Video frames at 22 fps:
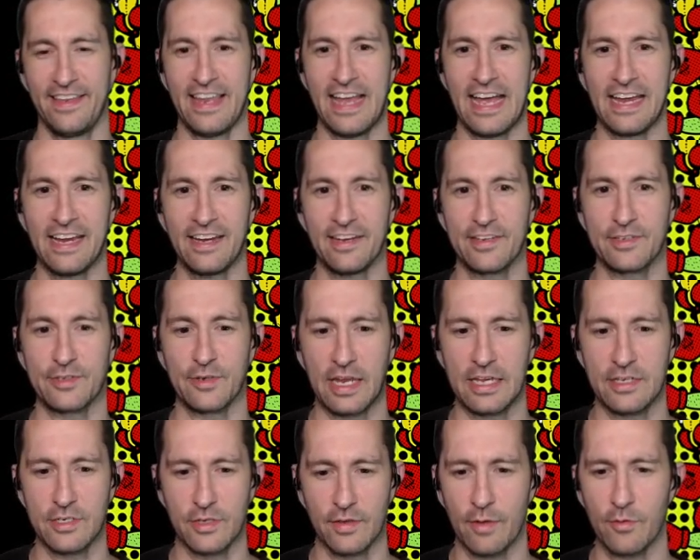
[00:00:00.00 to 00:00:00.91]
Nice.
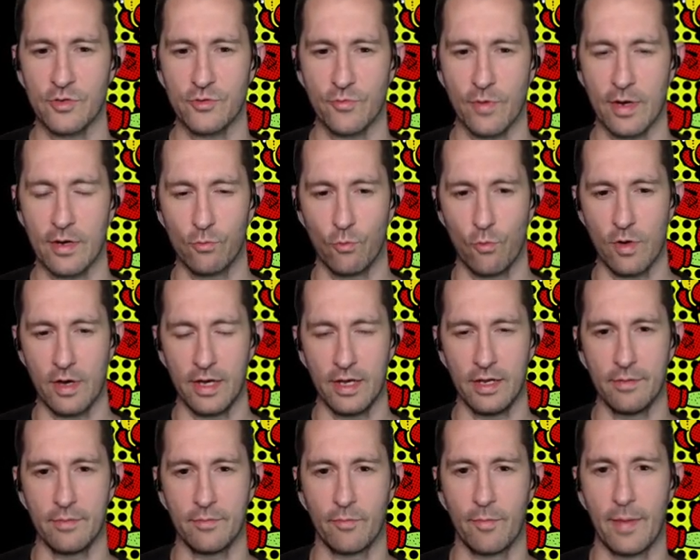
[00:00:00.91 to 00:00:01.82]
Okay, so that was round
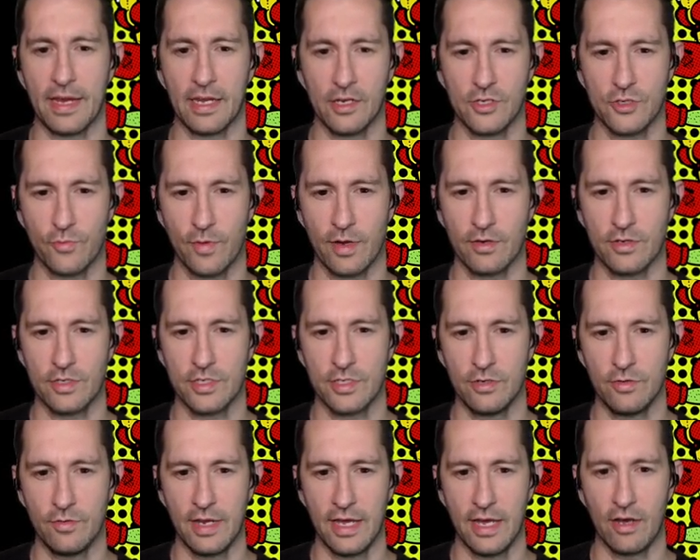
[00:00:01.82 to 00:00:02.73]
one. We're making it to round
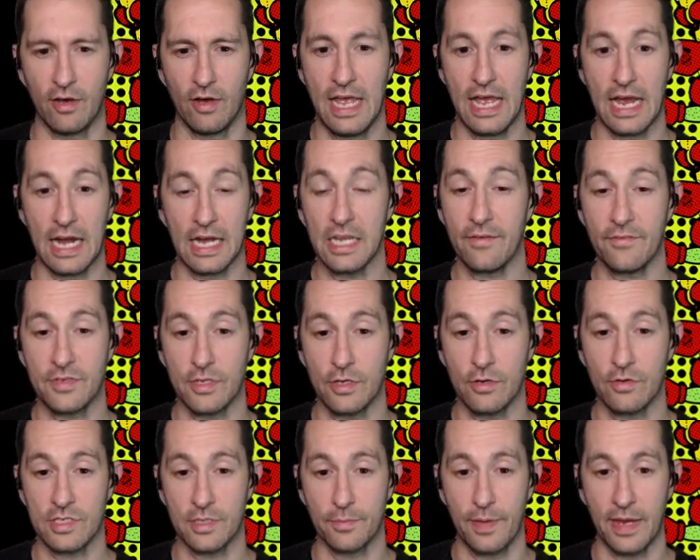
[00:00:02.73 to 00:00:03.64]
two now. I didn't have to
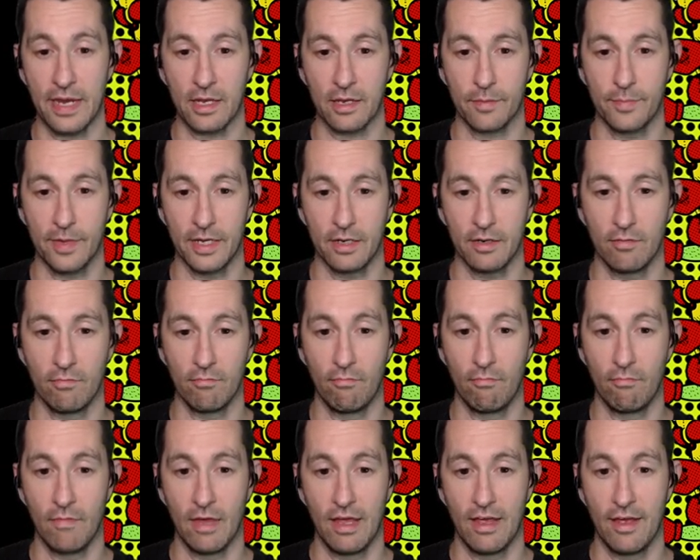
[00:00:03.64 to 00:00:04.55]
use the panic button.
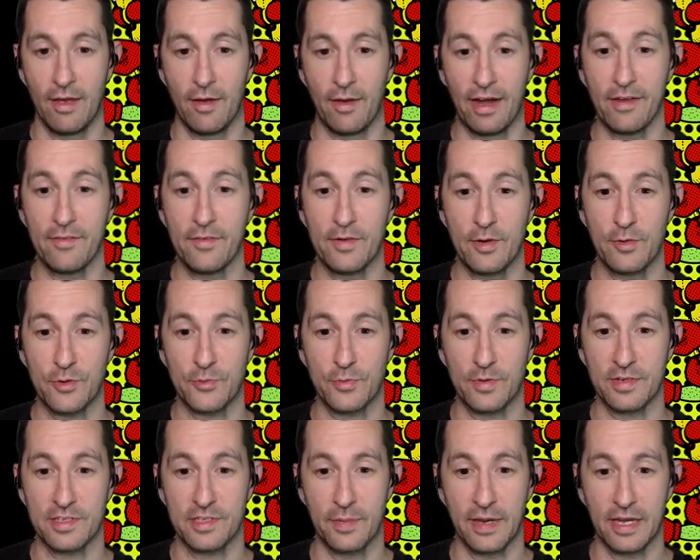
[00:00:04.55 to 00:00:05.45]
I don't even know
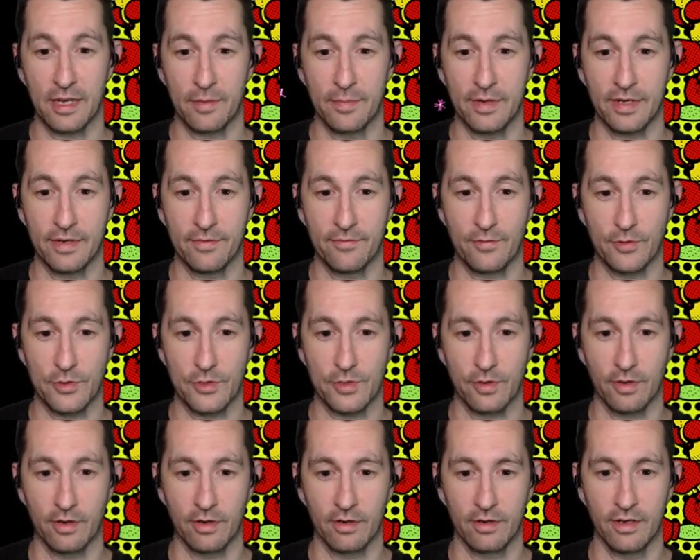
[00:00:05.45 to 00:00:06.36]
which one's the panic button for
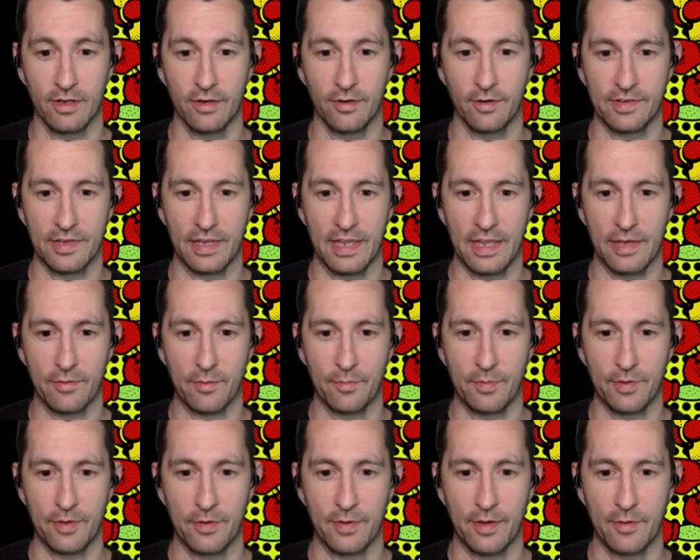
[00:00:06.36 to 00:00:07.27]
sure. Oh, see, now they're
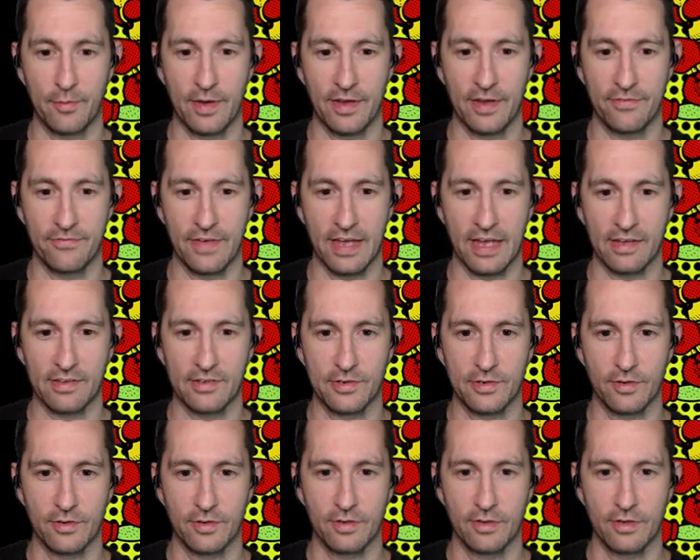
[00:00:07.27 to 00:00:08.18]
blowing away
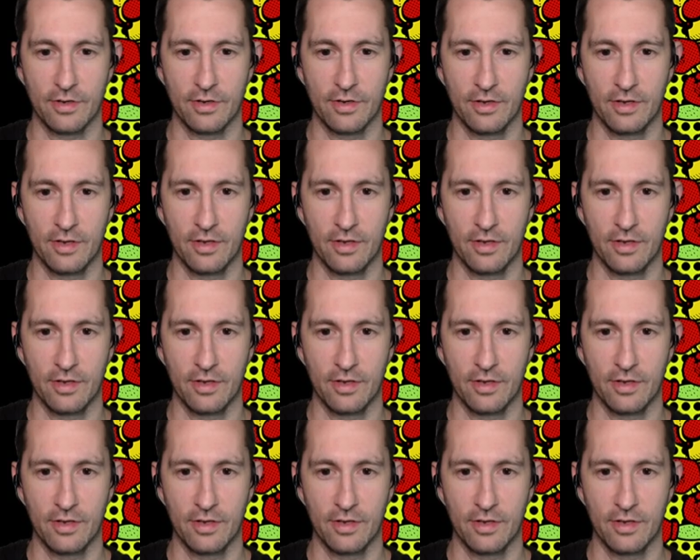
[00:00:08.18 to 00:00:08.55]
faster.